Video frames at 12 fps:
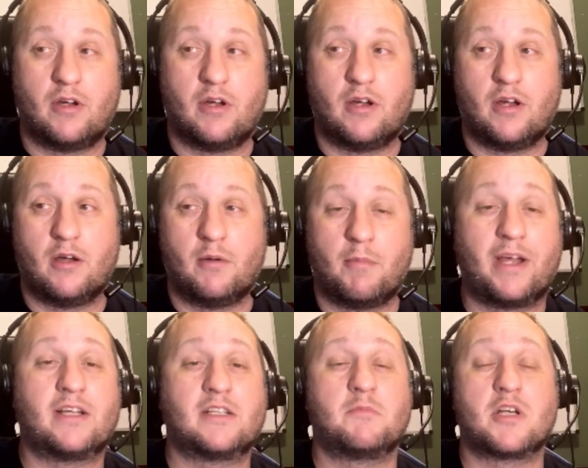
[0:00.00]
uh, make
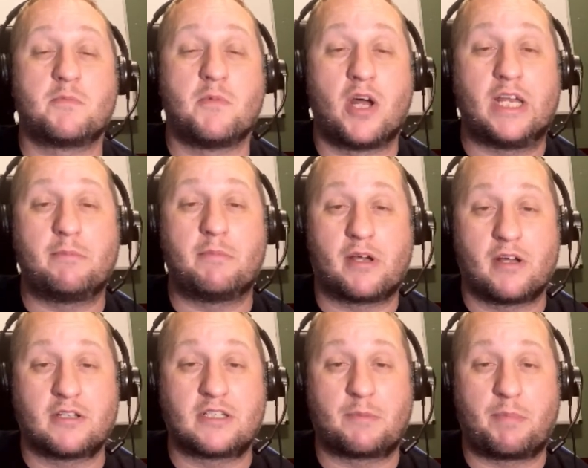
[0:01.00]
as much money because
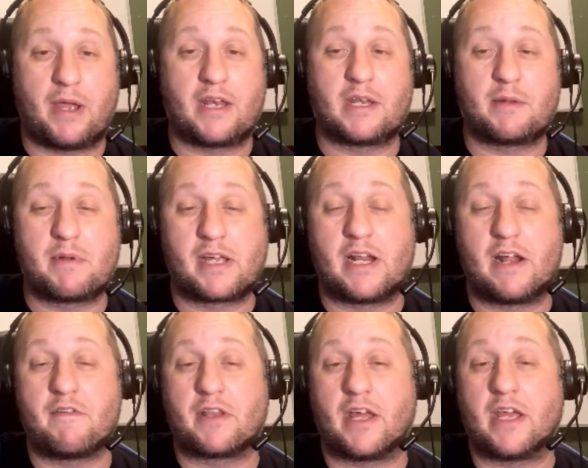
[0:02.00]
of the pandemic and
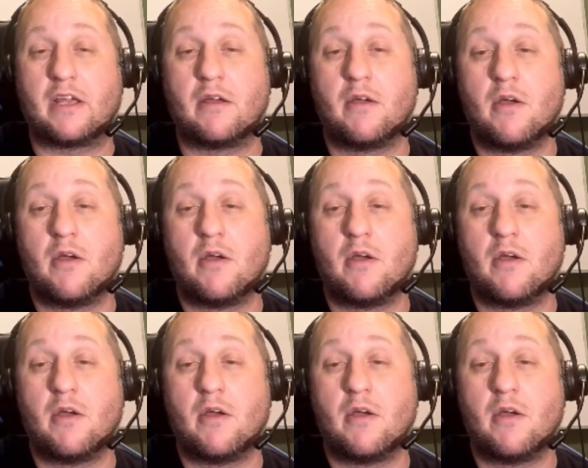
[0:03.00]
everything